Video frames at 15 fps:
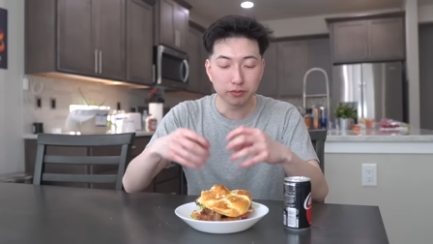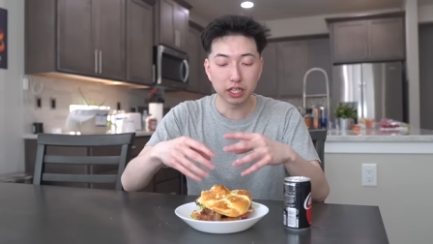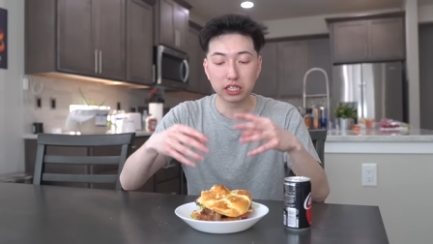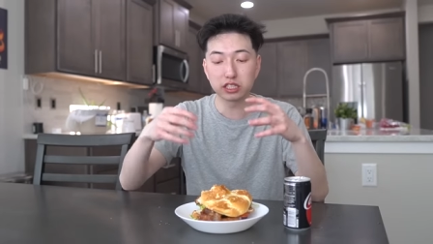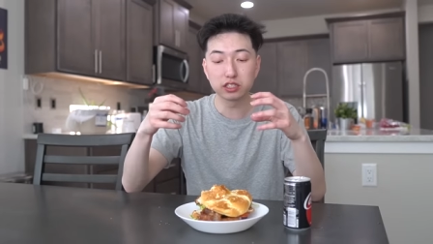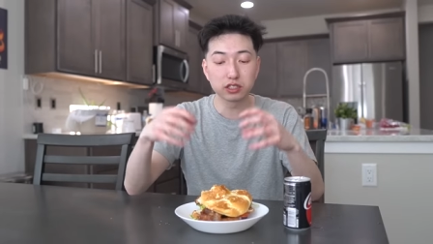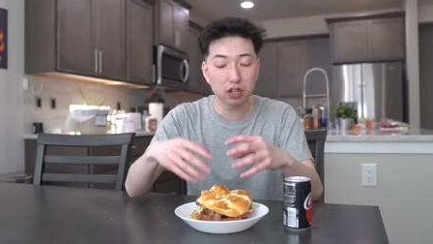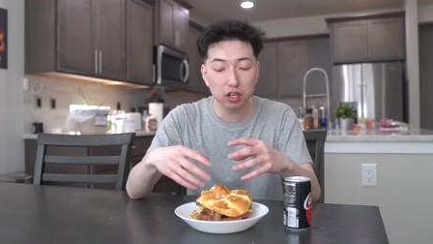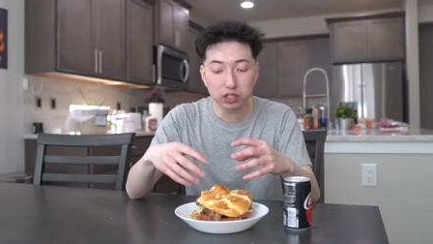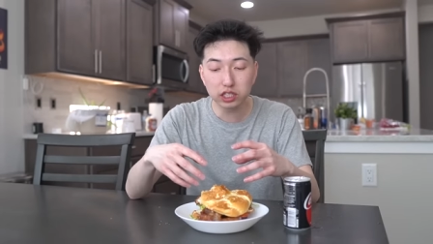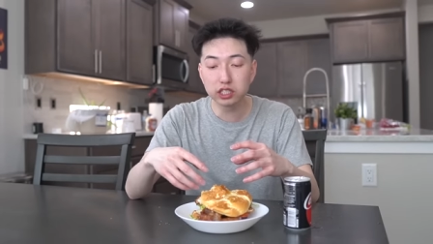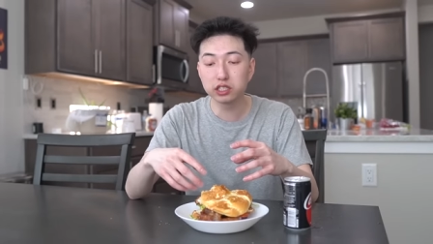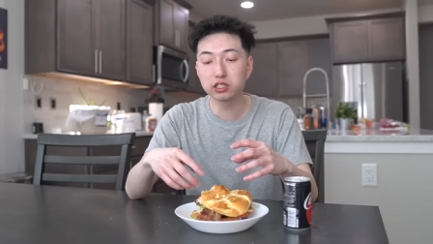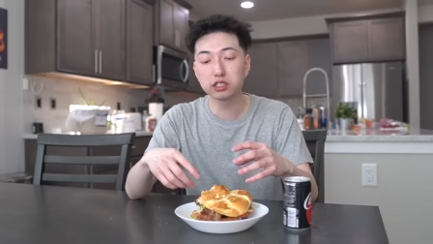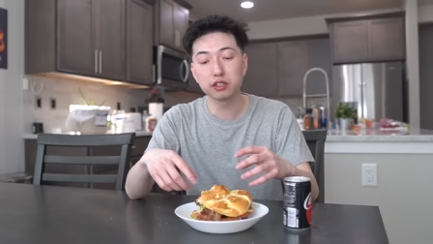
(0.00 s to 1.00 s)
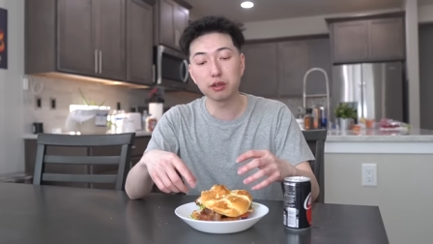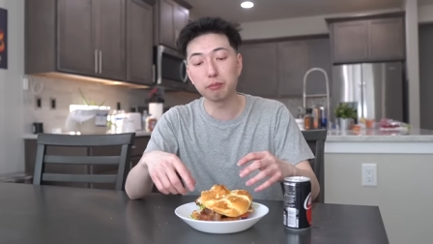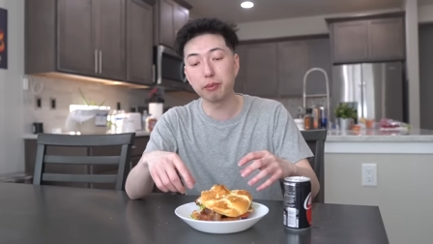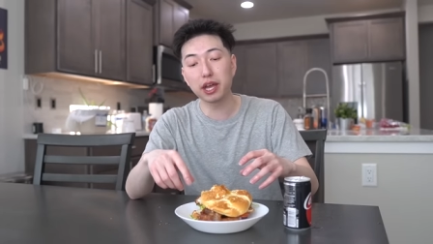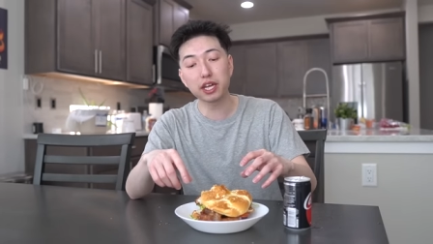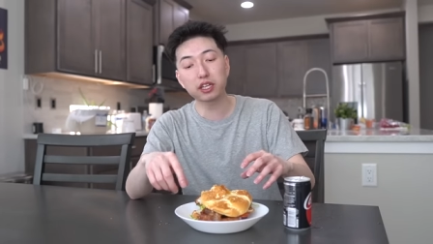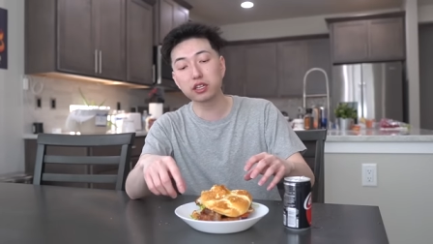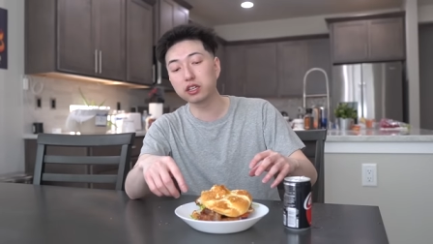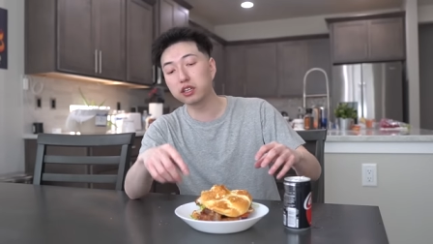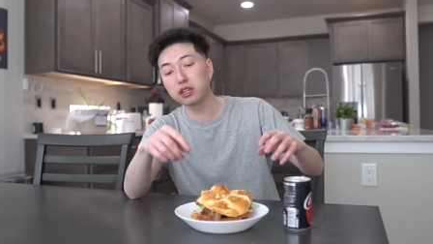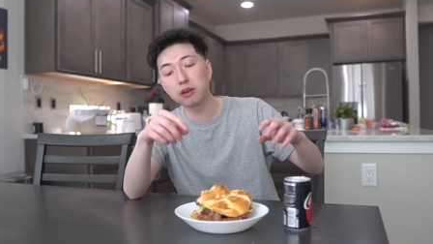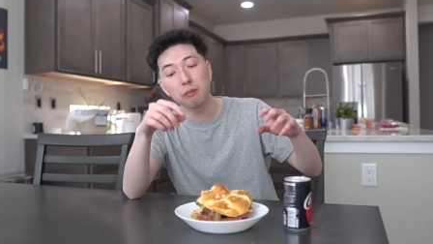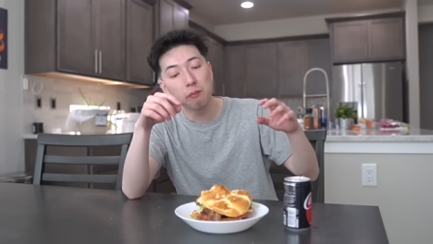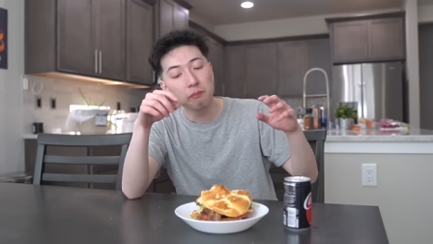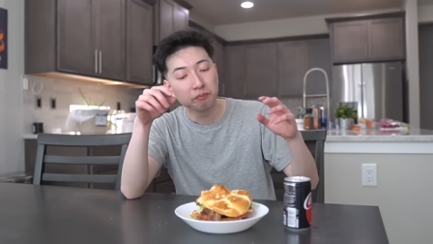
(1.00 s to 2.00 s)
like the saltiness of the
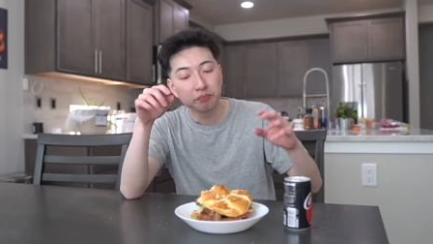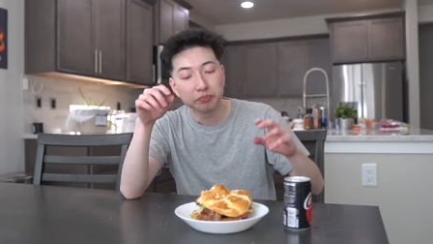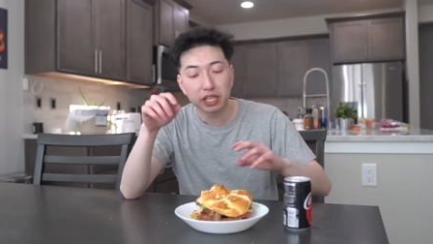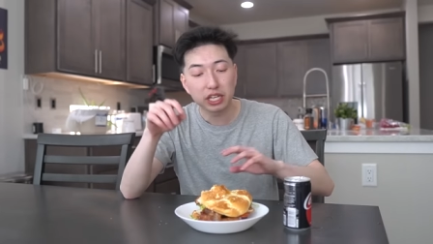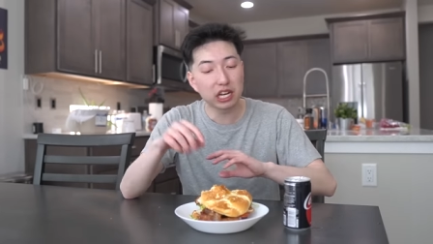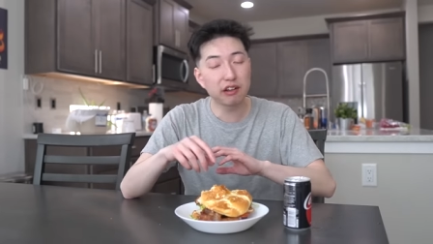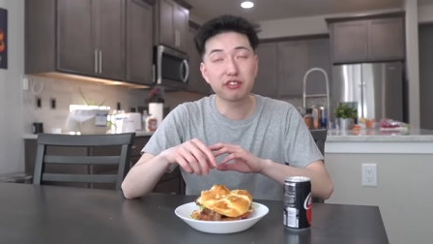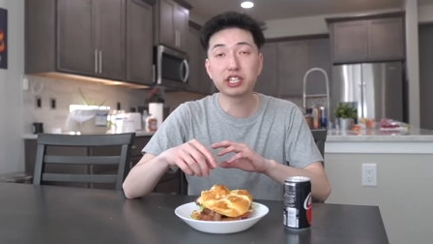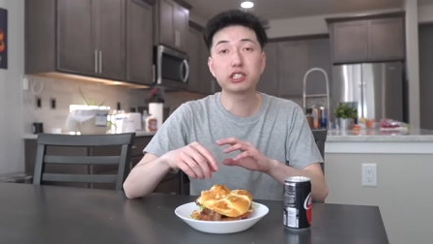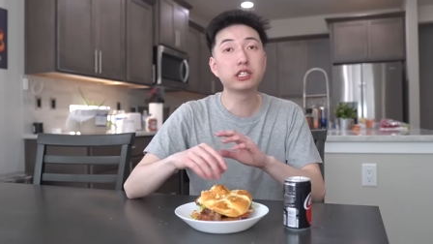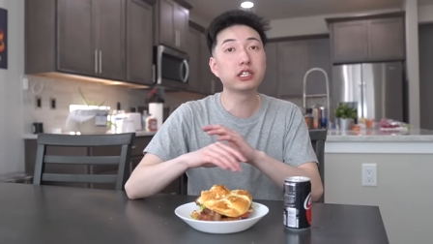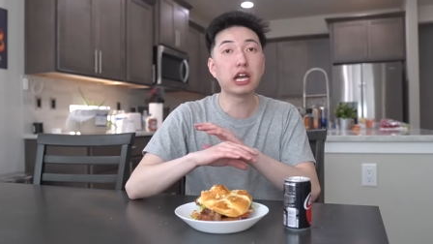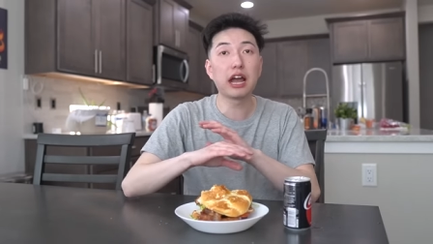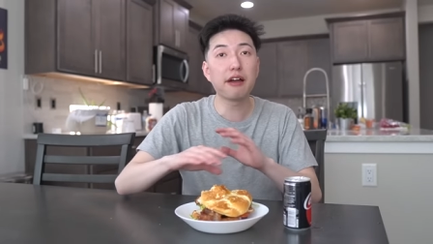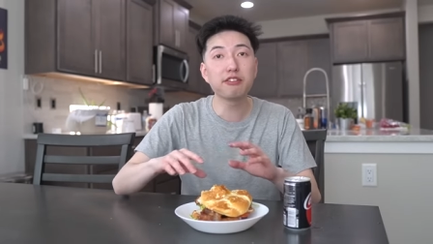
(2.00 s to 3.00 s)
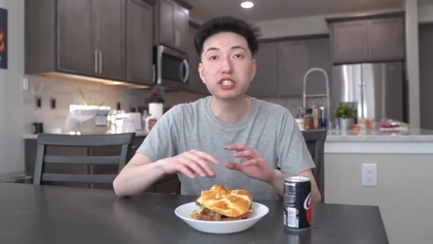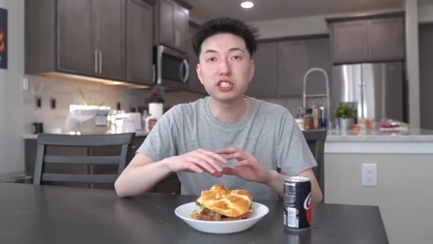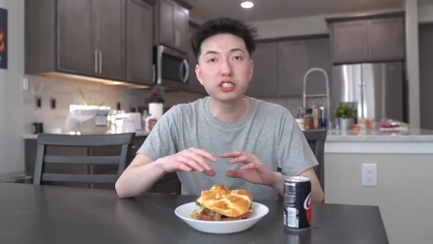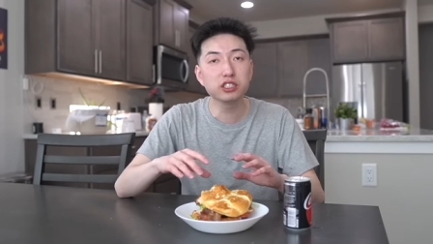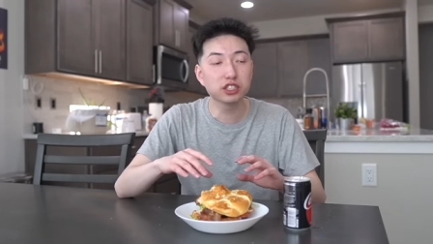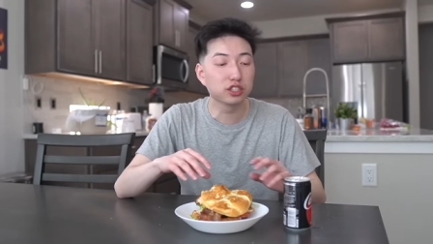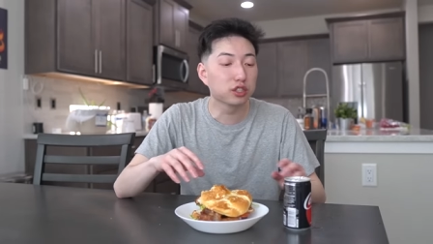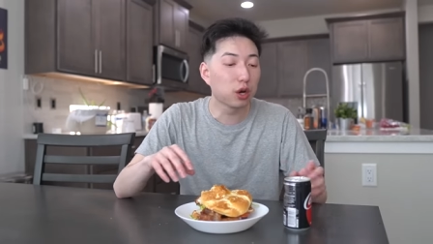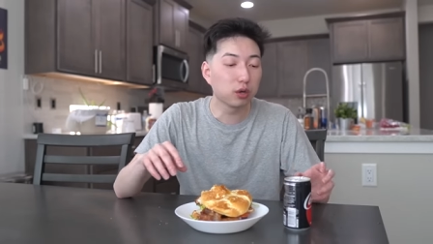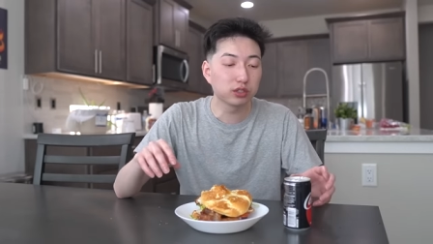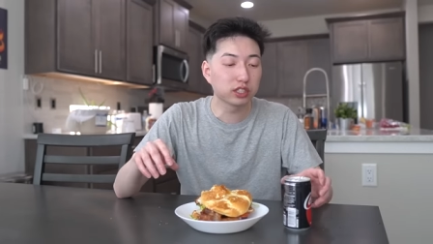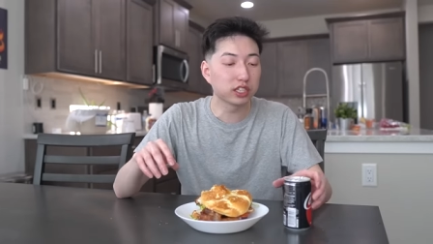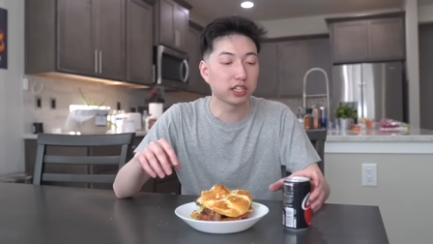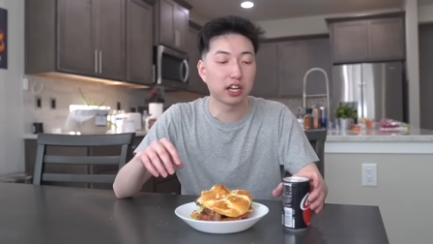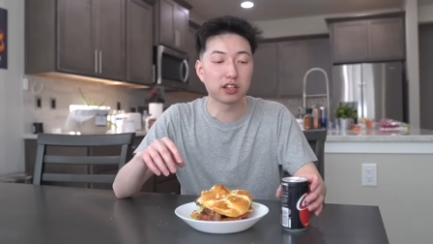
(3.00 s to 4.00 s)
bacon and everything, everything just
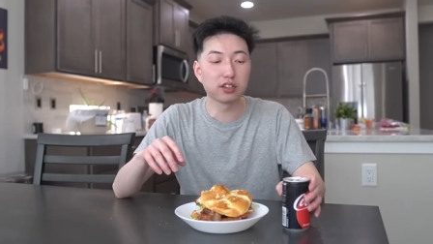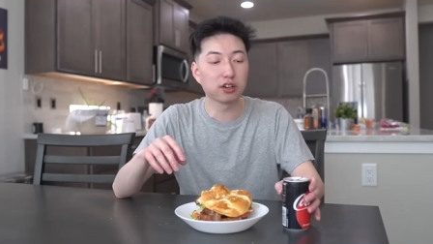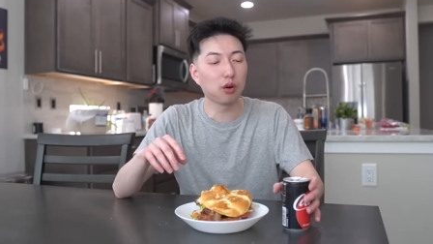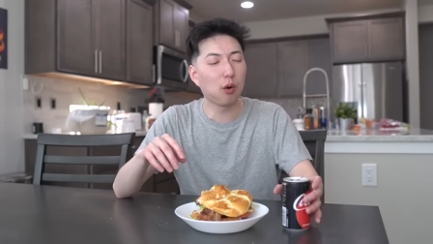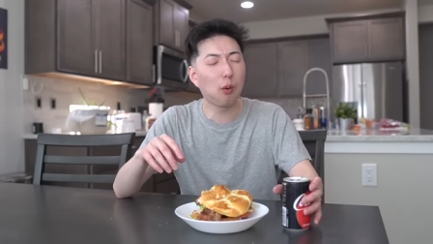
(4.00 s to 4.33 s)
goes together.